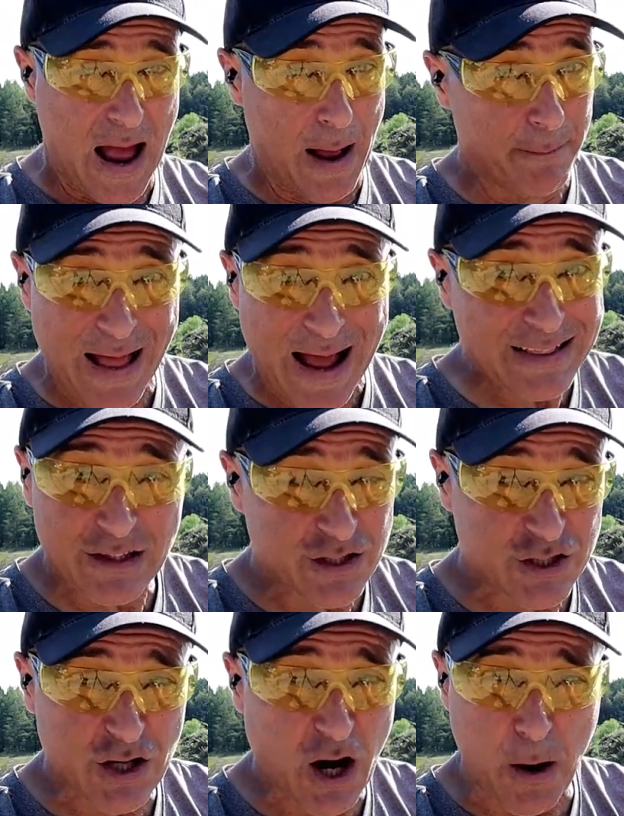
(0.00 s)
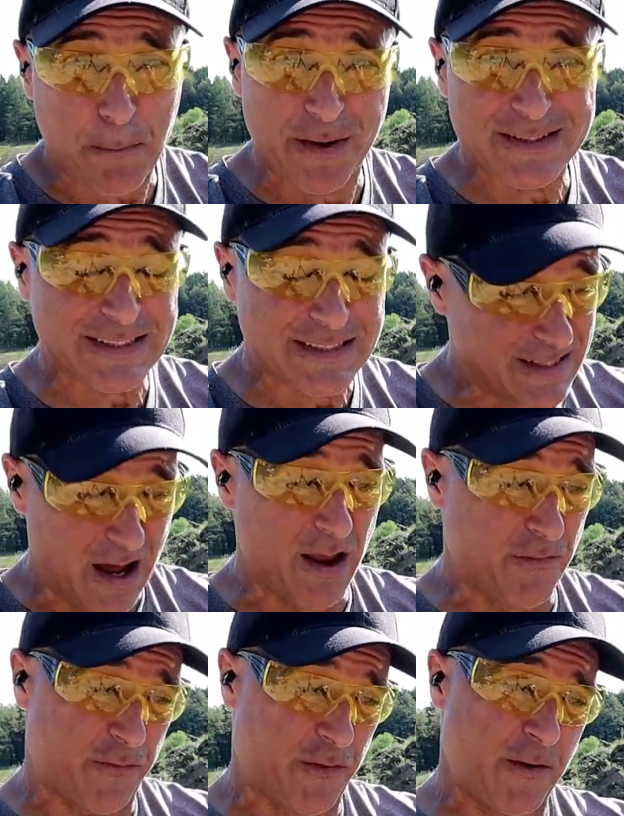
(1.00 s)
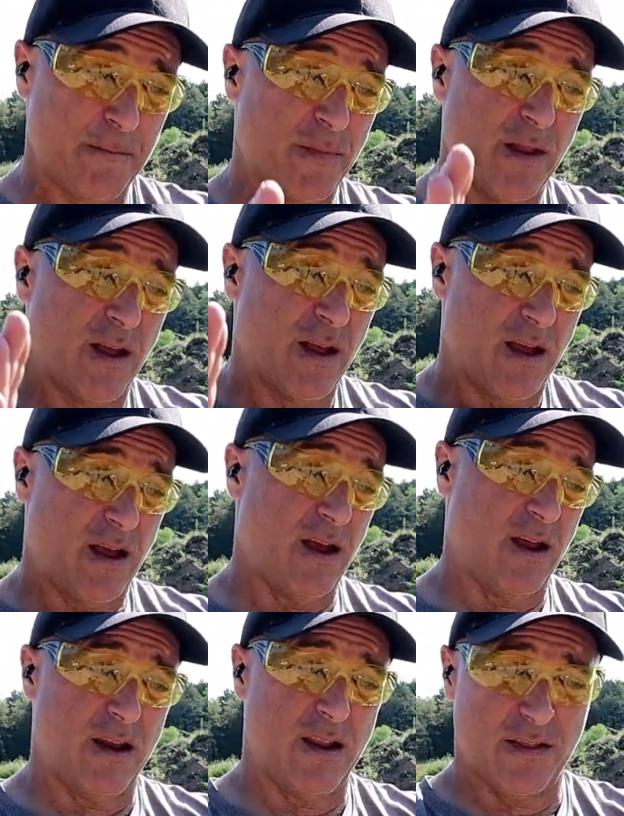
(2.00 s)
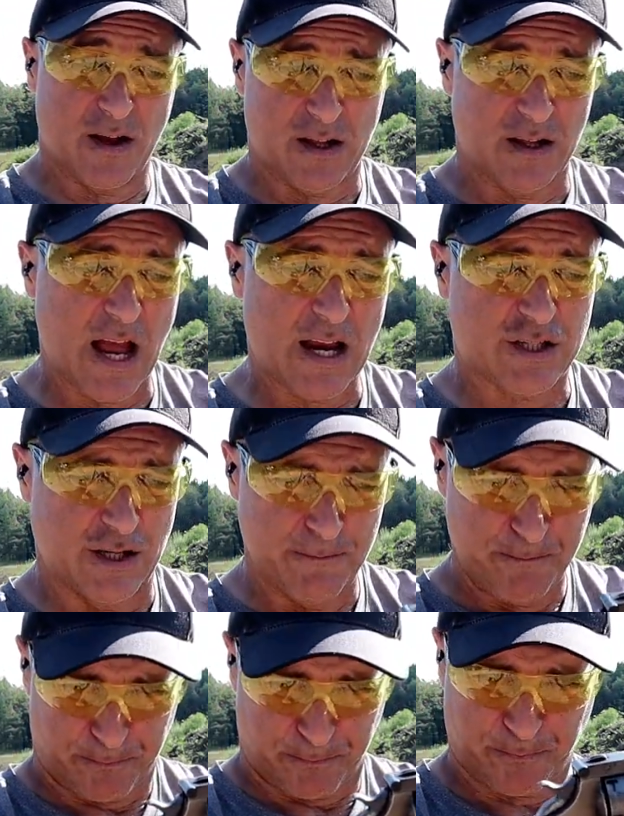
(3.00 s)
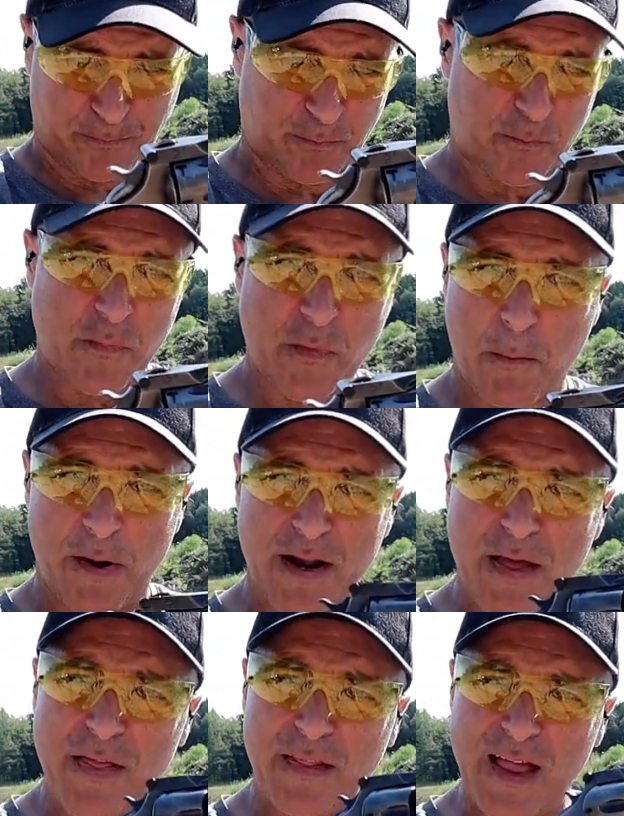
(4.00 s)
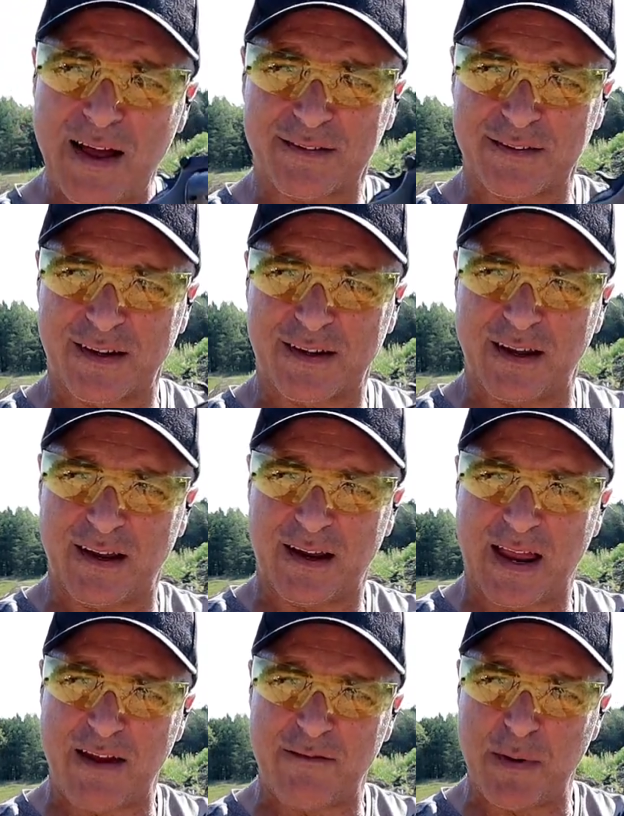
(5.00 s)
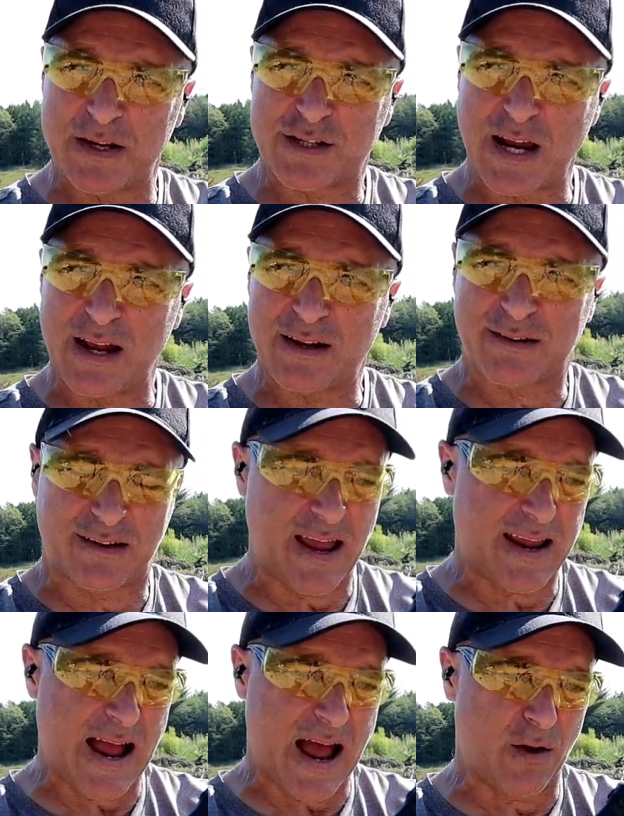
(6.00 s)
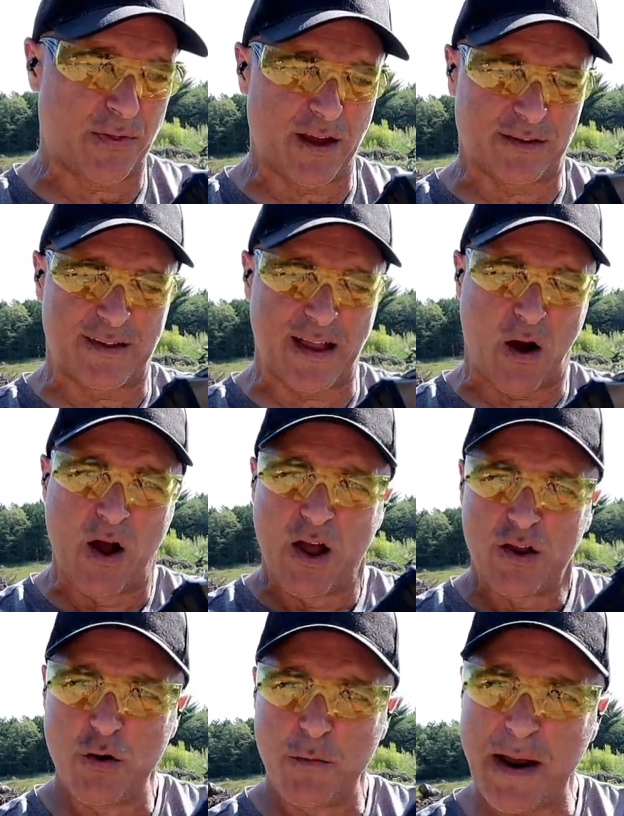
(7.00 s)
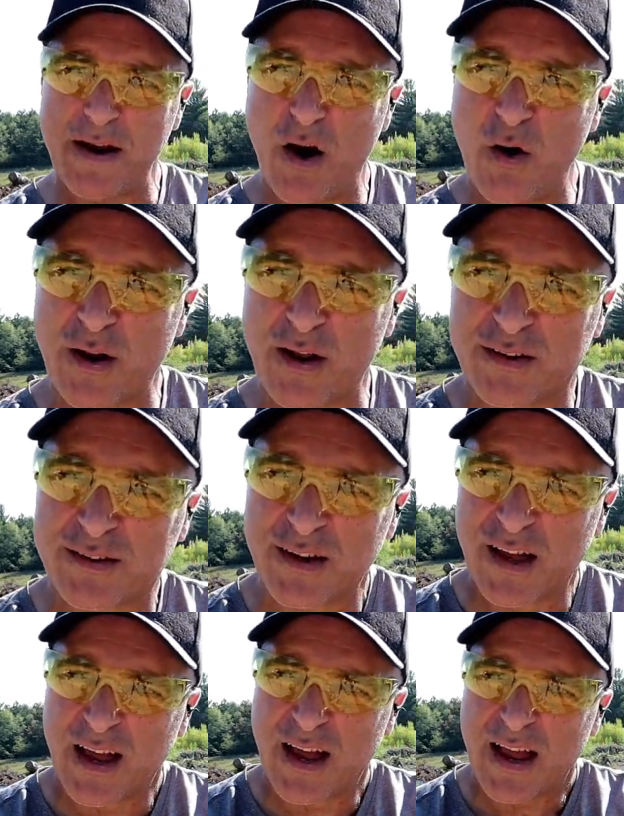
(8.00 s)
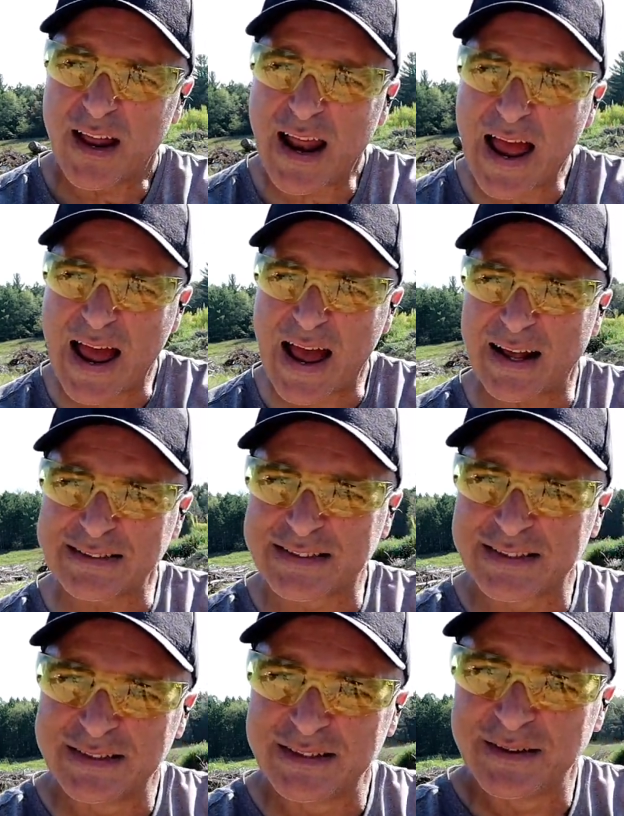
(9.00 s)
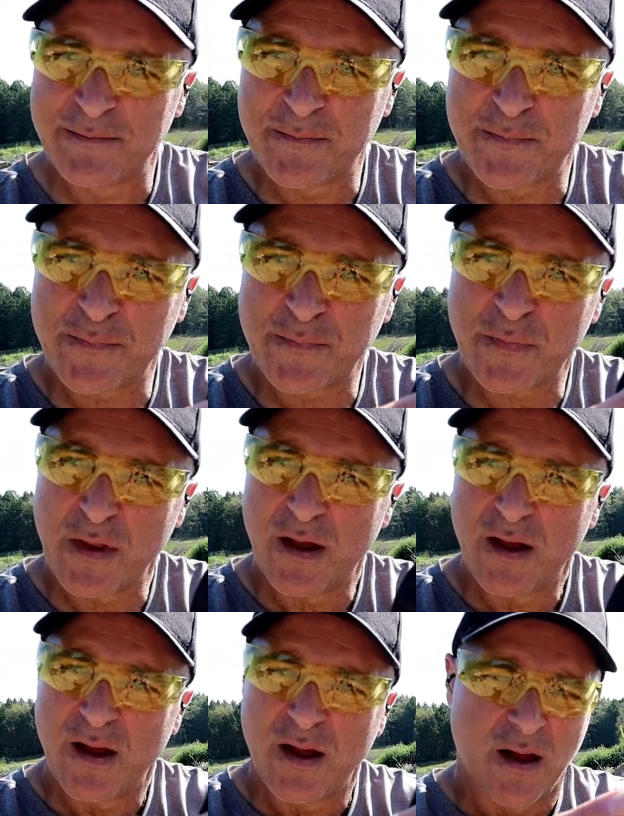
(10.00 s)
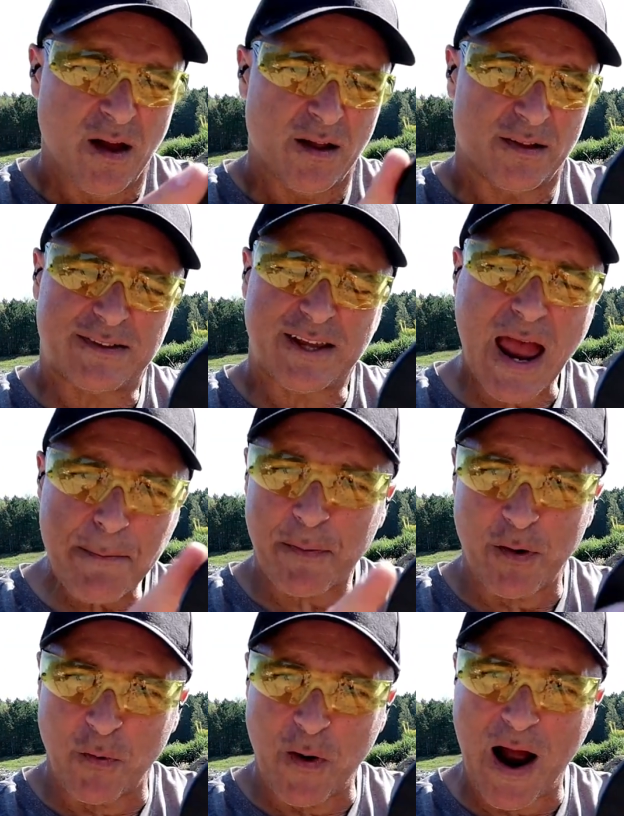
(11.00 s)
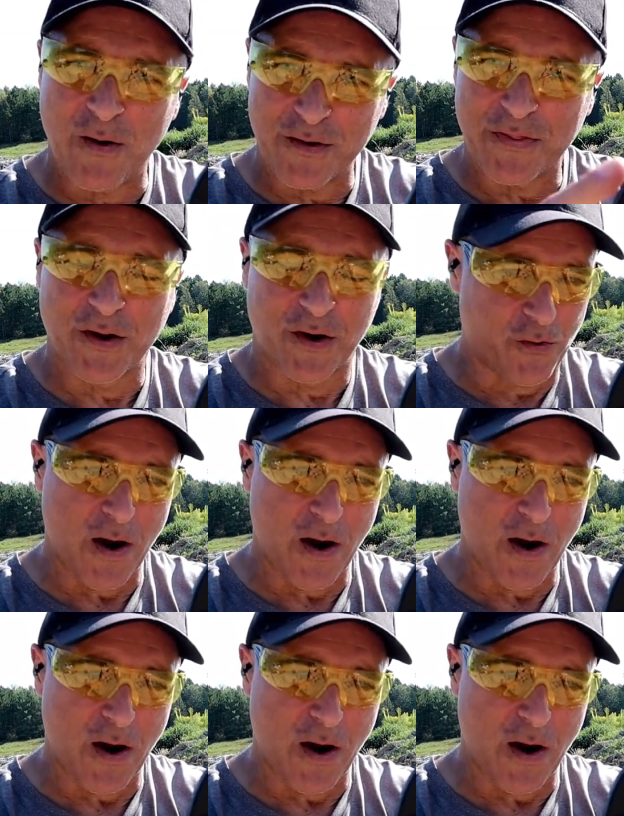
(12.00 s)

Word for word: uh, I'm not the sharpest knife in the collection, but nonetheless, it gave me a chance to take out this. Now, you may notice it has tape around the